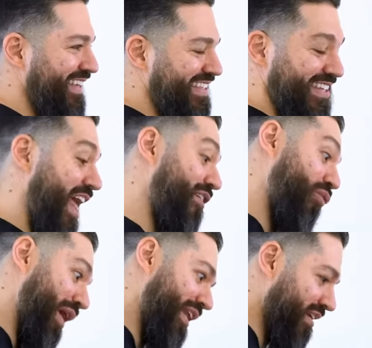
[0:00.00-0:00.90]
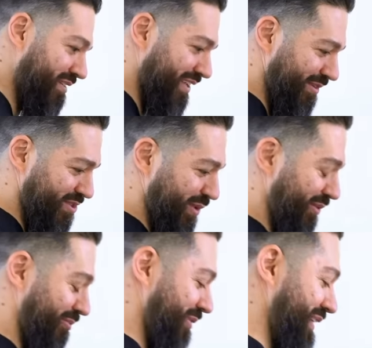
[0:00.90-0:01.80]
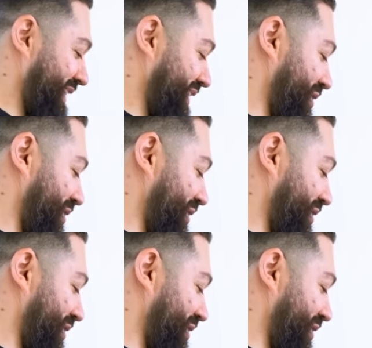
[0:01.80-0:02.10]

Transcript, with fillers: it's hmm. an N of one. You know, so we don't really